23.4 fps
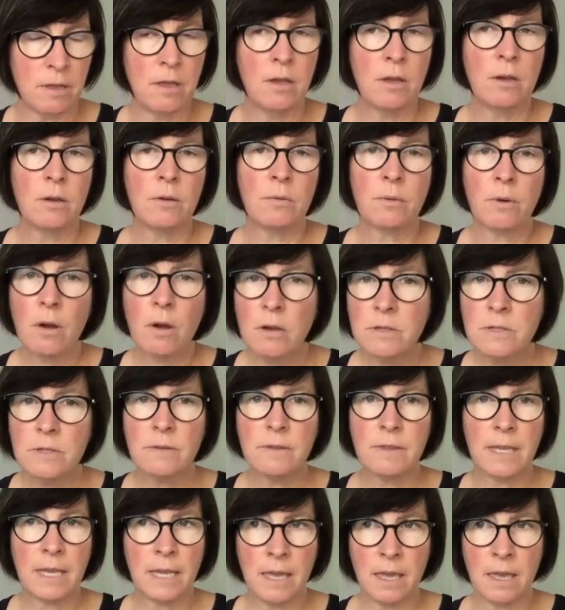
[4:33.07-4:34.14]
We're also
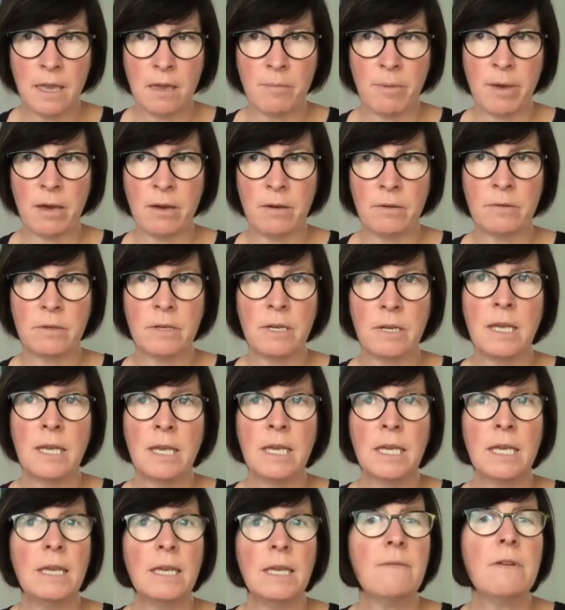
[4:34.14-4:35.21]
thinking about
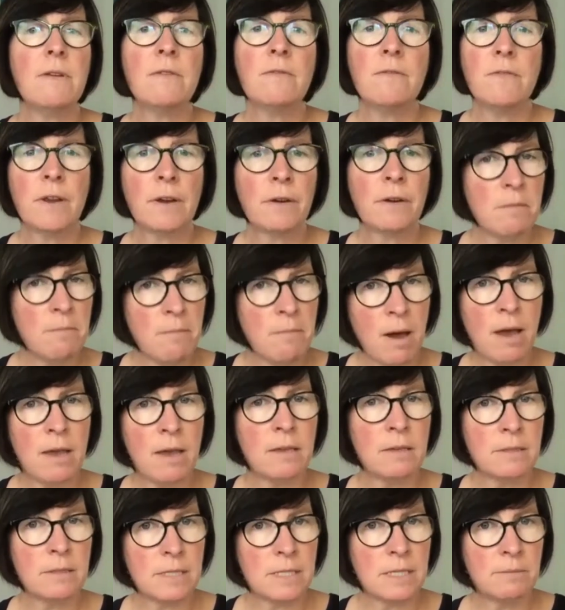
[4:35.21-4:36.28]
even very
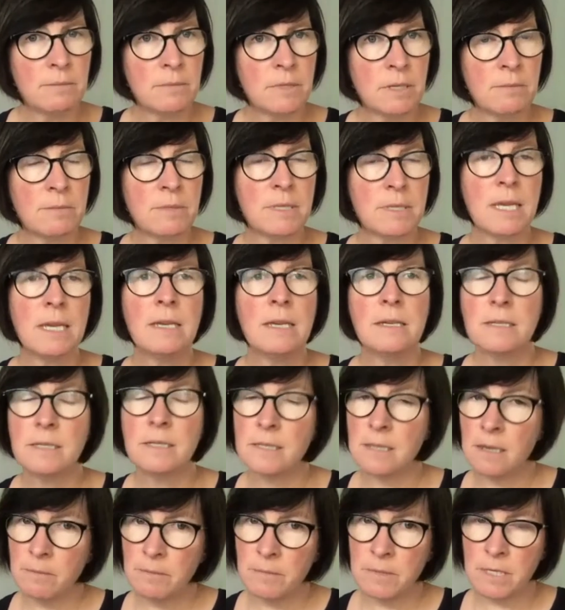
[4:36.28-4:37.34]
mild symptoms,
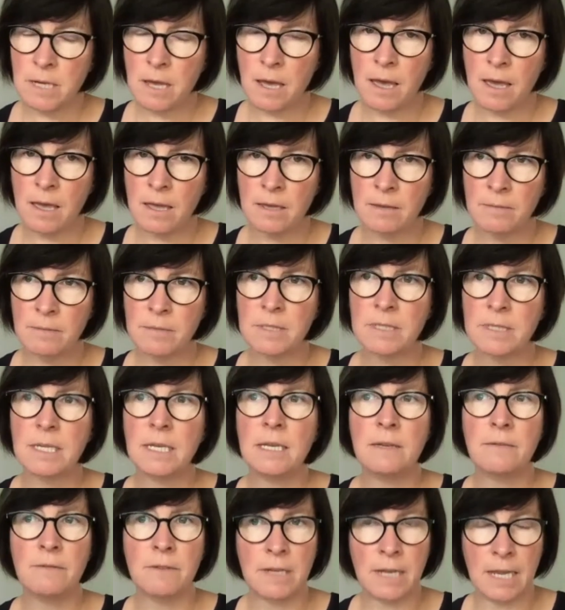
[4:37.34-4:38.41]
sometimes
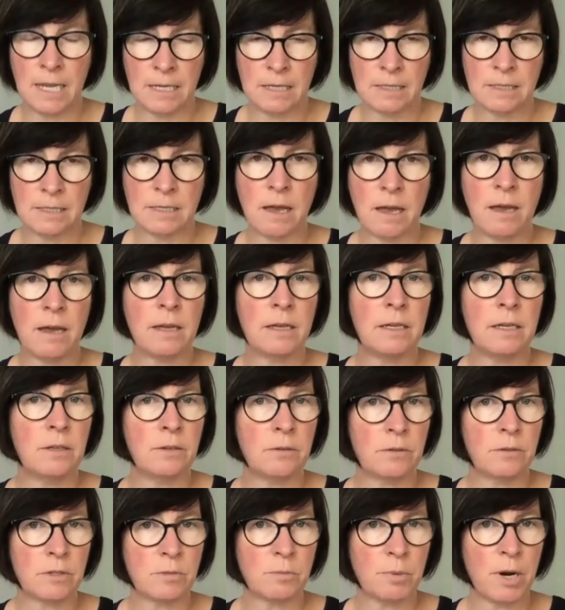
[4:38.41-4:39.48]
even anxiety
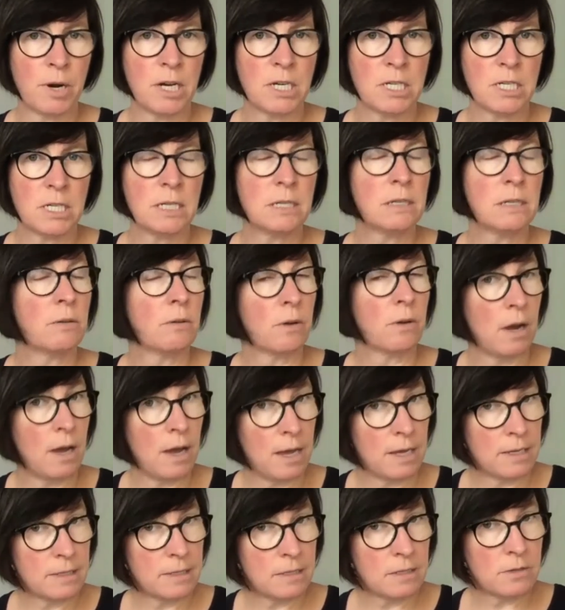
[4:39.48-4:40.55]
or depression or
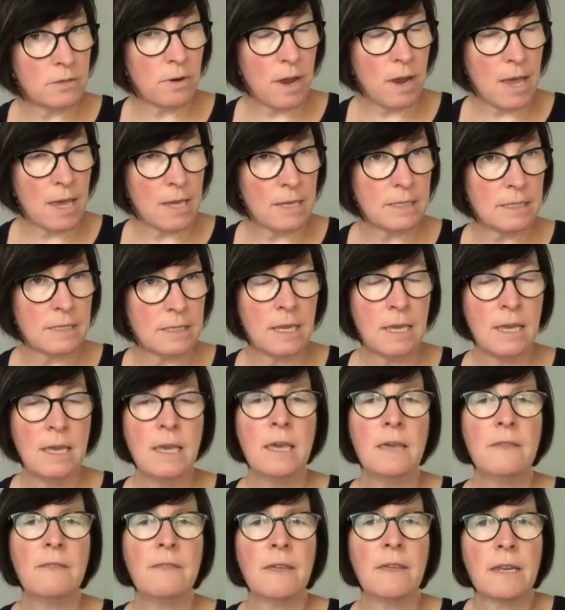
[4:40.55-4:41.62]
high stress
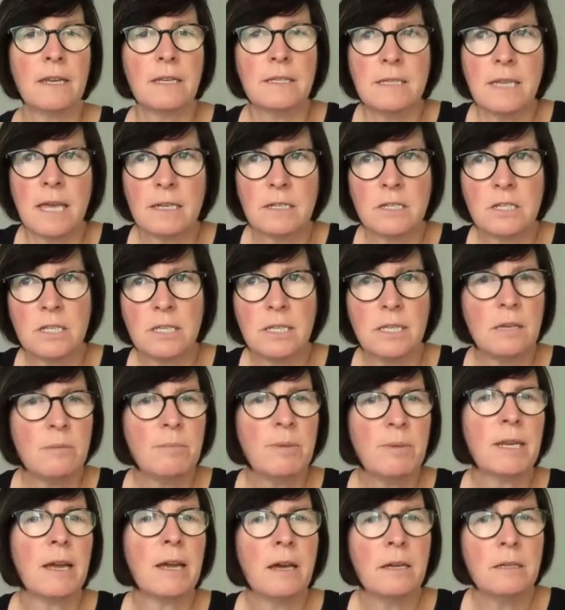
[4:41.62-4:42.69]
that is actually a
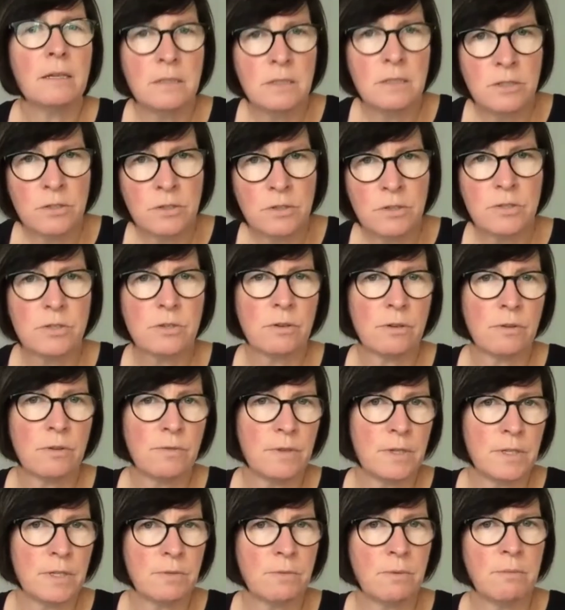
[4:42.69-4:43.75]
bit under the
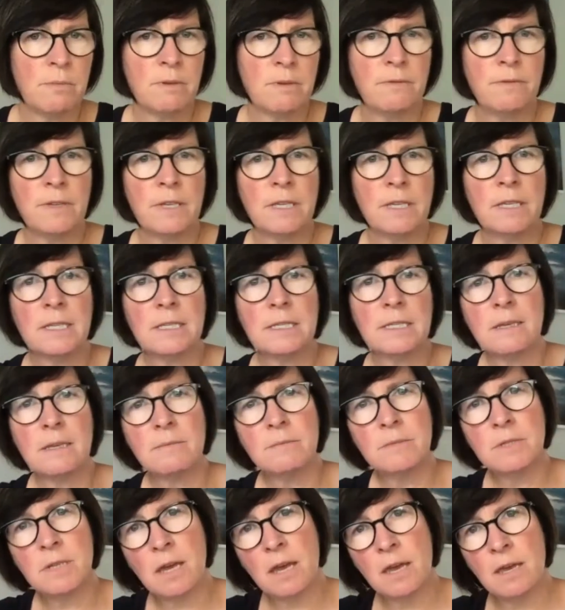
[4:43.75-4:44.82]
surface. Women feel it
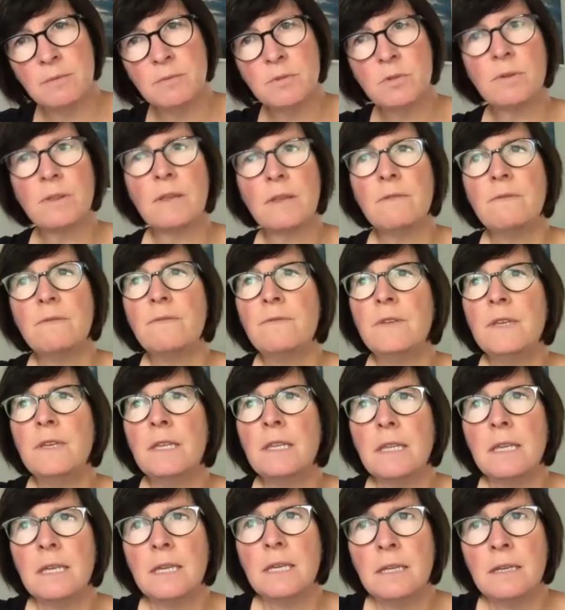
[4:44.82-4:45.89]
sometimes, or they feel
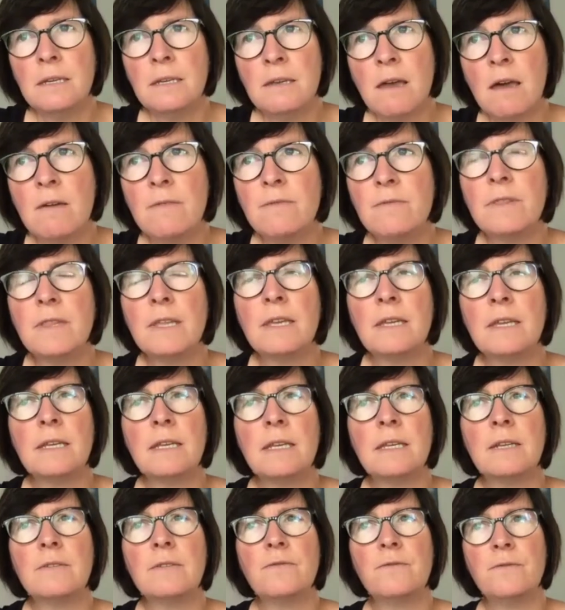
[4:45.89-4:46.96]
it enough that
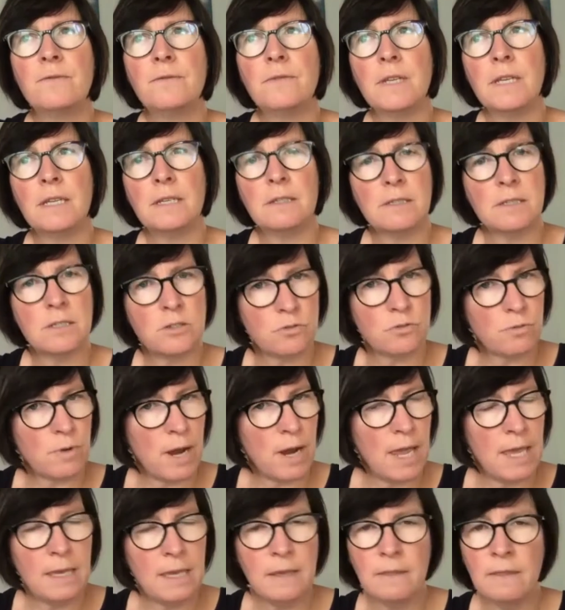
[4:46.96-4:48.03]
it's
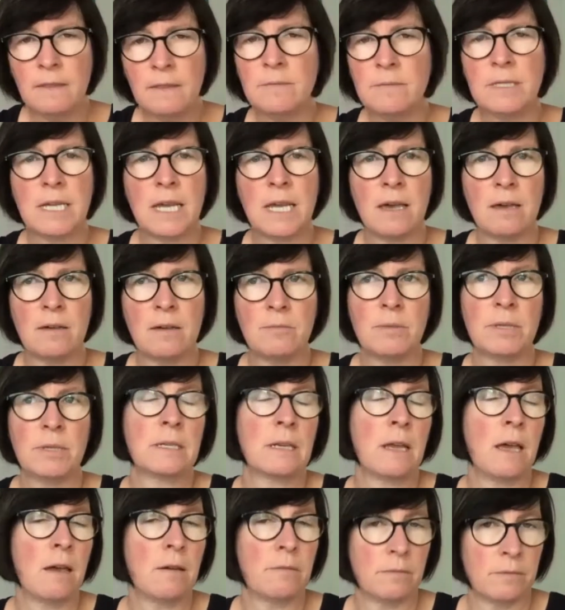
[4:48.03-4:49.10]
dragging them down, but
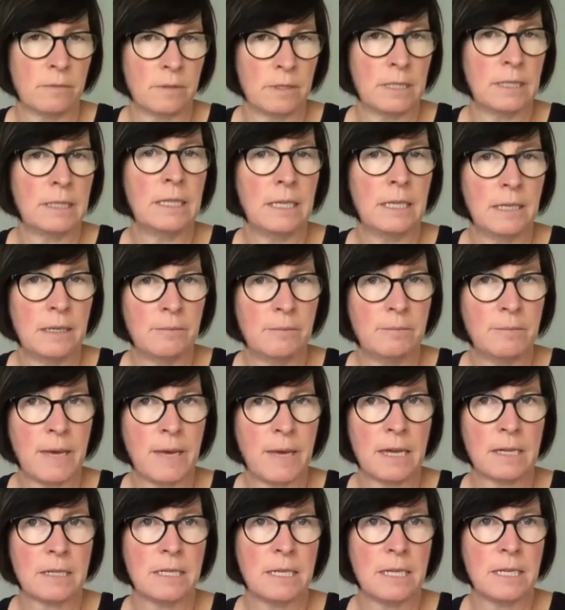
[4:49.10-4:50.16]
not really
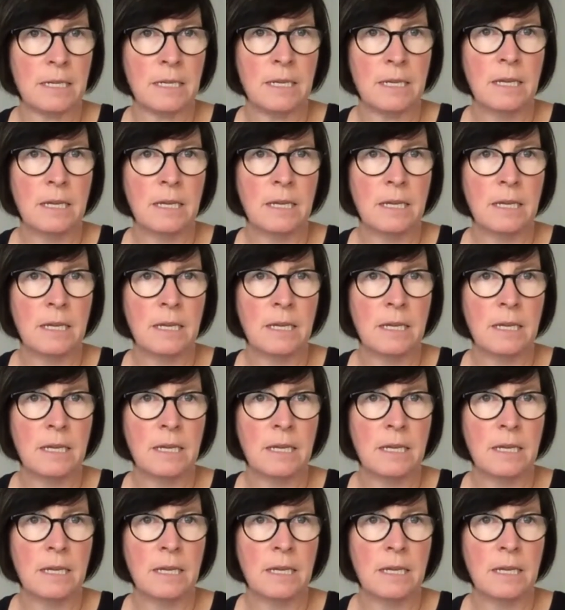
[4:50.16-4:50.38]
impacting